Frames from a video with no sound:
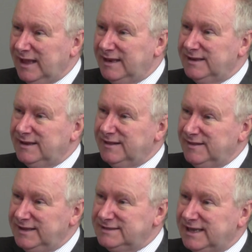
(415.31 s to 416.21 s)
And
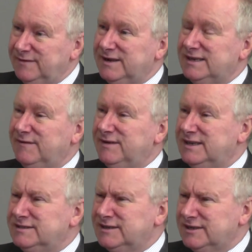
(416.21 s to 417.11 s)
these kind of
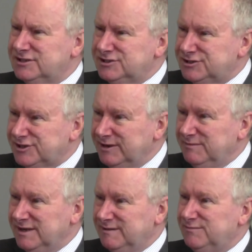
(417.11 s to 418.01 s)
activities are extremely